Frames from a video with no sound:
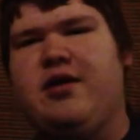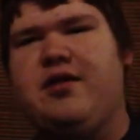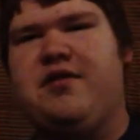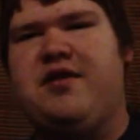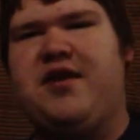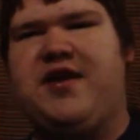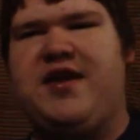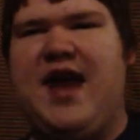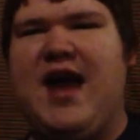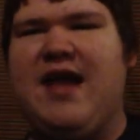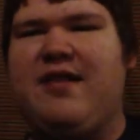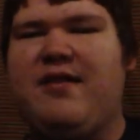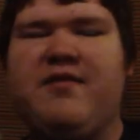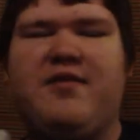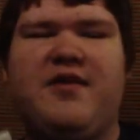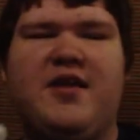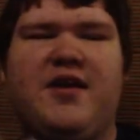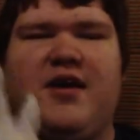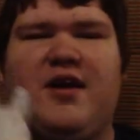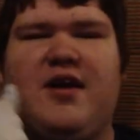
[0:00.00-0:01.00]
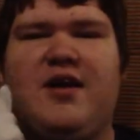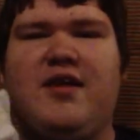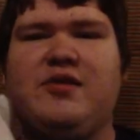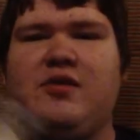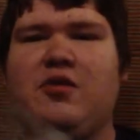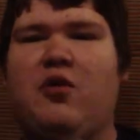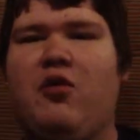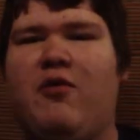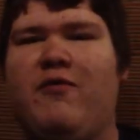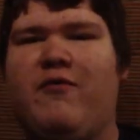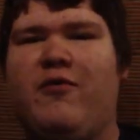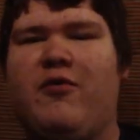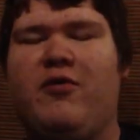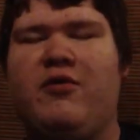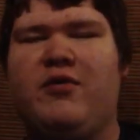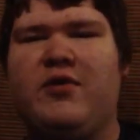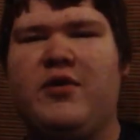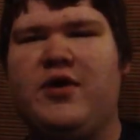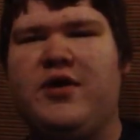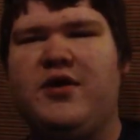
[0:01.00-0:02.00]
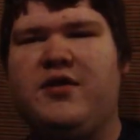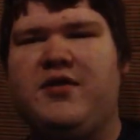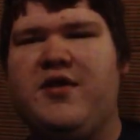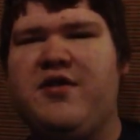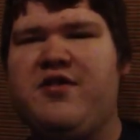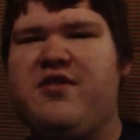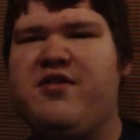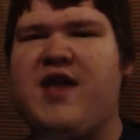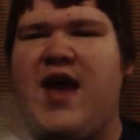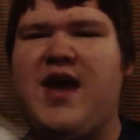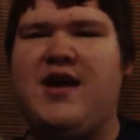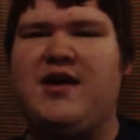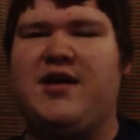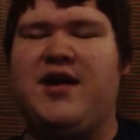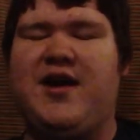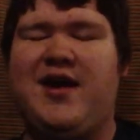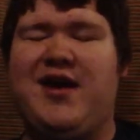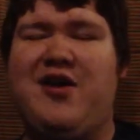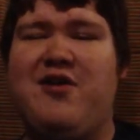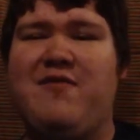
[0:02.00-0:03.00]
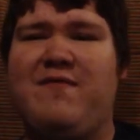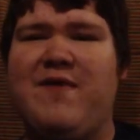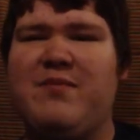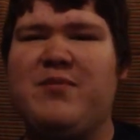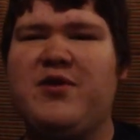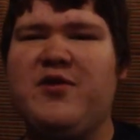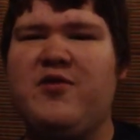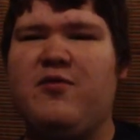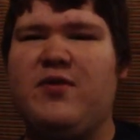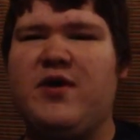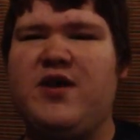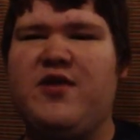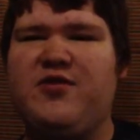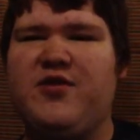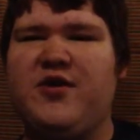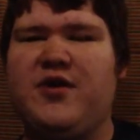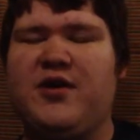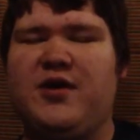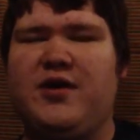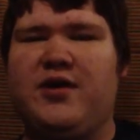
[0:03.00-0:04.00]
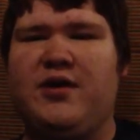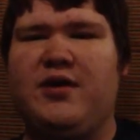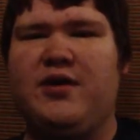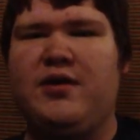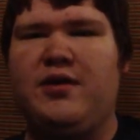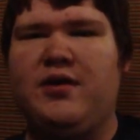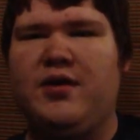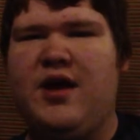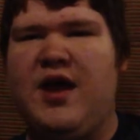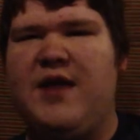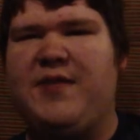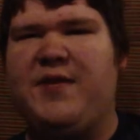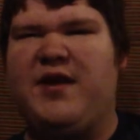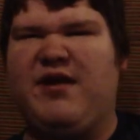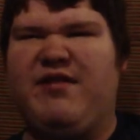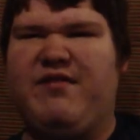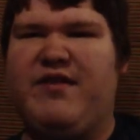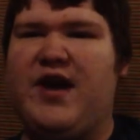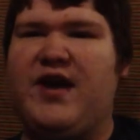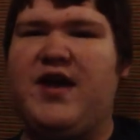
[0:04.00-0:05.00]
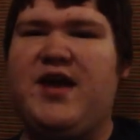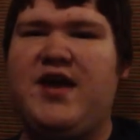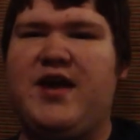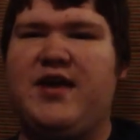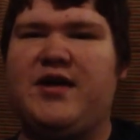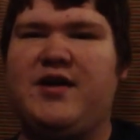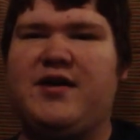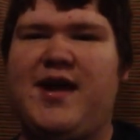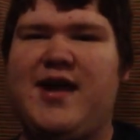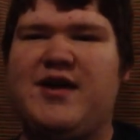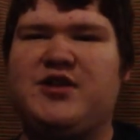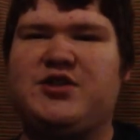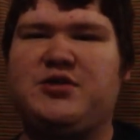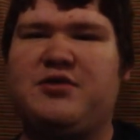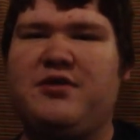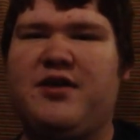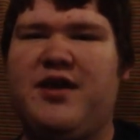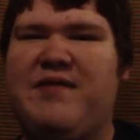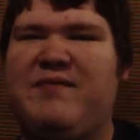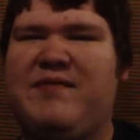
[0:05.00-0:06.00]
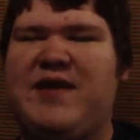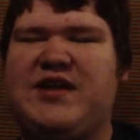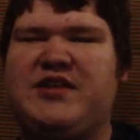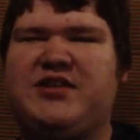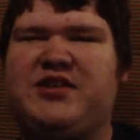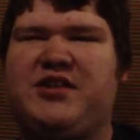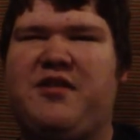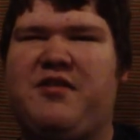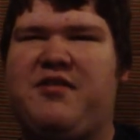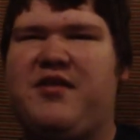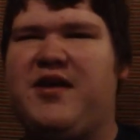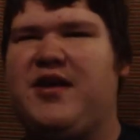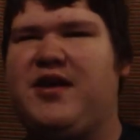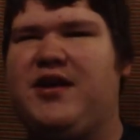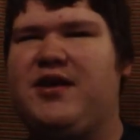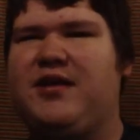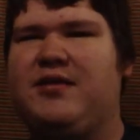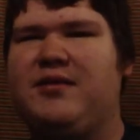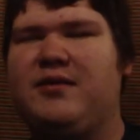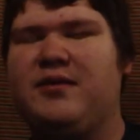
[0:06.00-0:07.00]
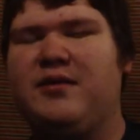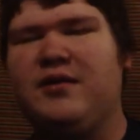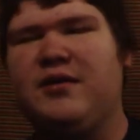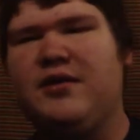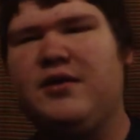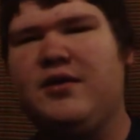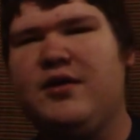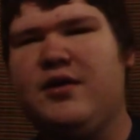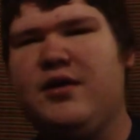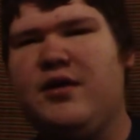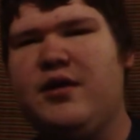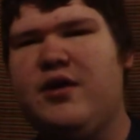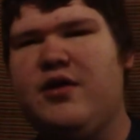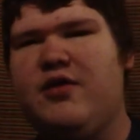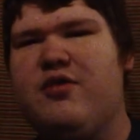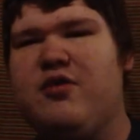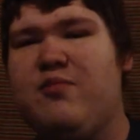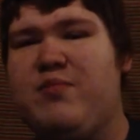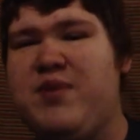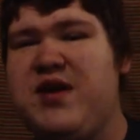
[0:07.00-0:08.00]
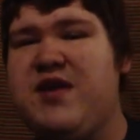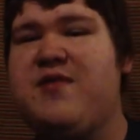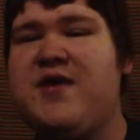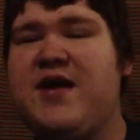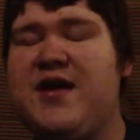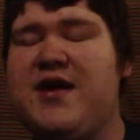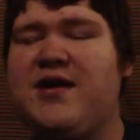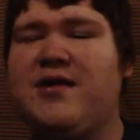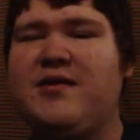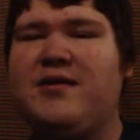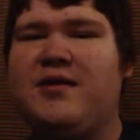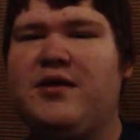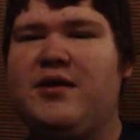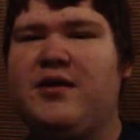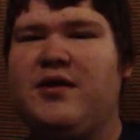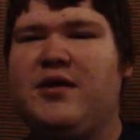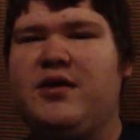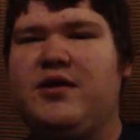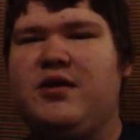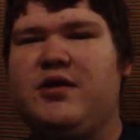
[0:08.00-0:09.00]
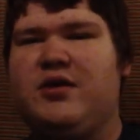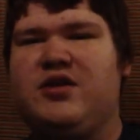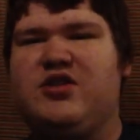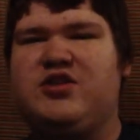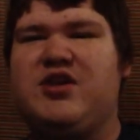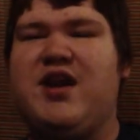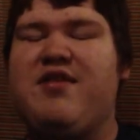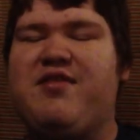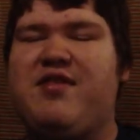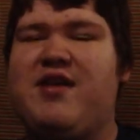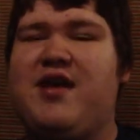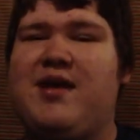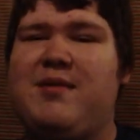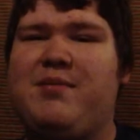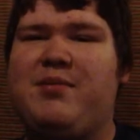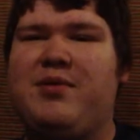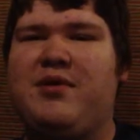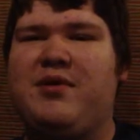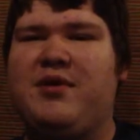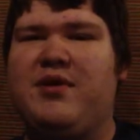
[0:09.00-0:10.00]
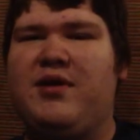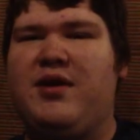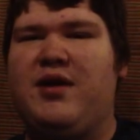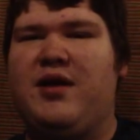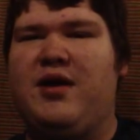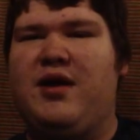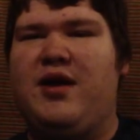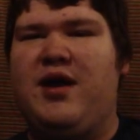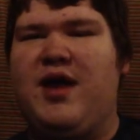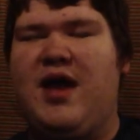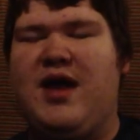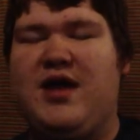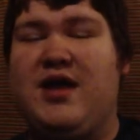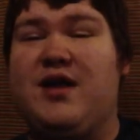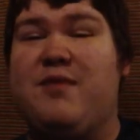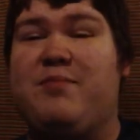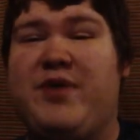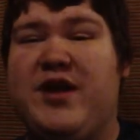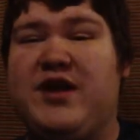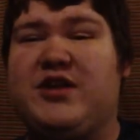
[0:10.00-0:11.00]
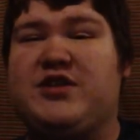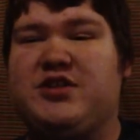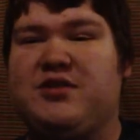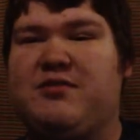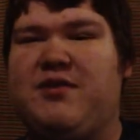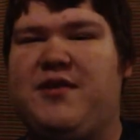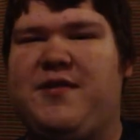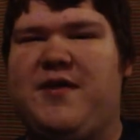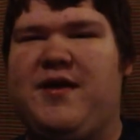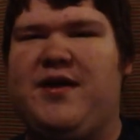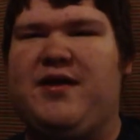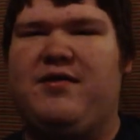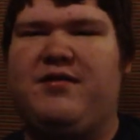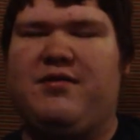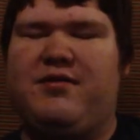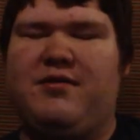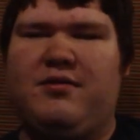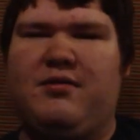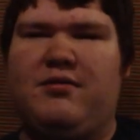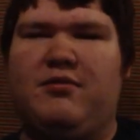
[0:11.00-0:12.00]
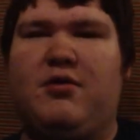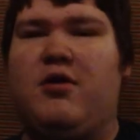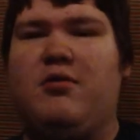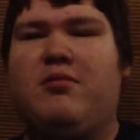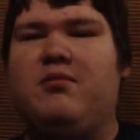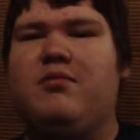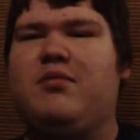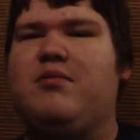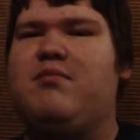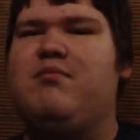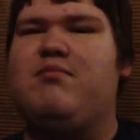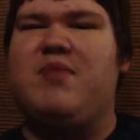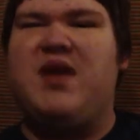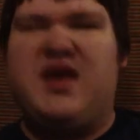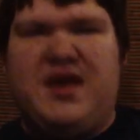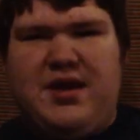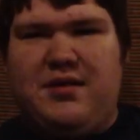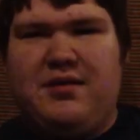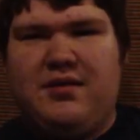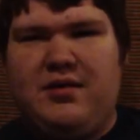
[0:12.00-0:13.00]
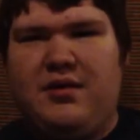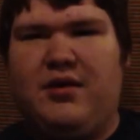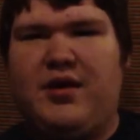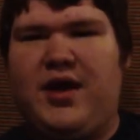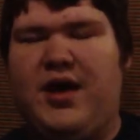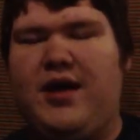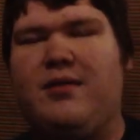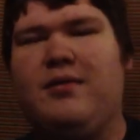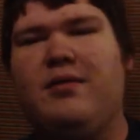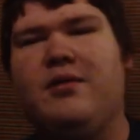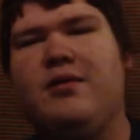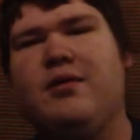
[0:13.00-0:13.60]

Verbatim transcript: to GalaxyCon Louisville this Saturday, November 23rd, at the Kentucky International Convention Center. So be there, dress up, and get a picture with us. Whoa, me, okay?